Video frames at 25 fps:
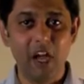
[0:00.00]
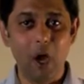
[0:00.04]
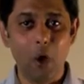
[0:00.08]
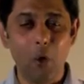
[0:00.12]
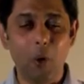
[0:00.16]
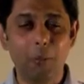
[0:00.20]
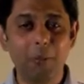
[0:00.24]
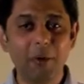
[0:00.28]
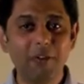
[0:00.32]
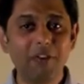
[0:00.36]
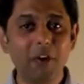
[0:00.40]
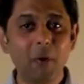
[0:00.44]

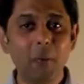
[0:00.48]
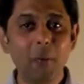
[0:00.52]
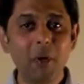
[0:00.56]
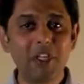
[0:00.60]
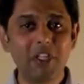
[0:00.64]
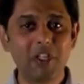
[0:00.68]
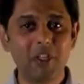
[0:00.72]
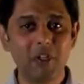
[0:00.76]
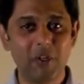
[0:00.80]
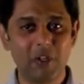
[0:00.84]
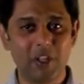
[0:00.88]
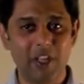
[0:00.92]
But before we
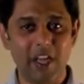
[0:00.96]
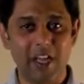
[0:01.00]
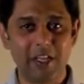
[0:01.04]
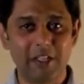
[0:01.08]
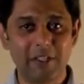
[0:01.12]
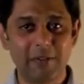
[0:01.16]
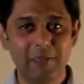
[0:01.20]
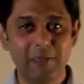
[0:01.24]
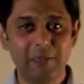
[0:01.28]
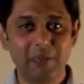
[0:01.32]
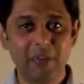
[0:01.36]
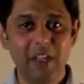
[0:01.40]
do
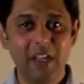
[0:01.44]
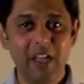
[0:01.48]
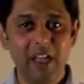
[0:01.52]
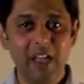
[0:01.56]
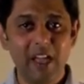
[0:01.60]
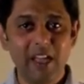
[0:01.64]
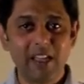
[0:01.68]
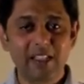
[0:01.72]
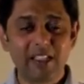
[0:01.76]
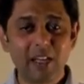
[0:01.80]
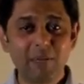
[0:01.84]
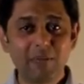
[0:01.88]
that,
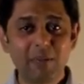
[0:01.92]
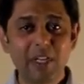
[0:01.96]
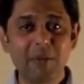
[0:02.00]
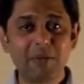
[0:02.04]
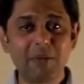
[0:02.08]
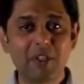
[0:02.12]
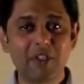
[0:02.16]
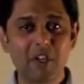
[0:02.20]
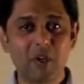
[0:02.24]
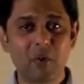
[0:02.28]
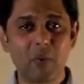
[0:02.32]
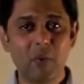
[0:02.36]

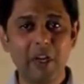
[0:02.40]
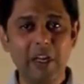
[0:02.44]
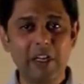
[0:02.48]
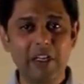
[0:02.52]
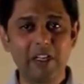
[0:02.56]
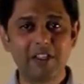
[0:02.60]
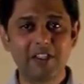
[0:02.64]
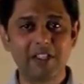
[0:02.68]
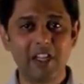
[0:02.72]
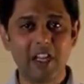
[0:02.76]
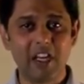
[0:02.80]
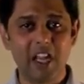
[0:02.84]
sometimes as a real
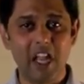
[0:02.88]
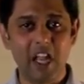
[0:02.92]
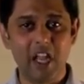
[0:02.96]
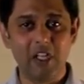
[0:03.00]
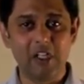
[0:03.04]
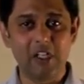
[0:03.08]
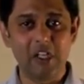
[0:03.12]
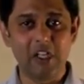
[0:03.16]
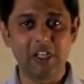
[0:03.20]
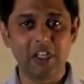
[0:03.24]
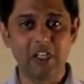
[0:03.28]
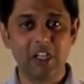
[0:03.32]
estate
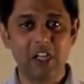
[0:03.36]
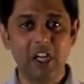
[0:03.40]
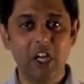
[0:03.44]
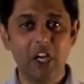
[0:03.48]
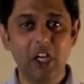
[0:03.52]
agent,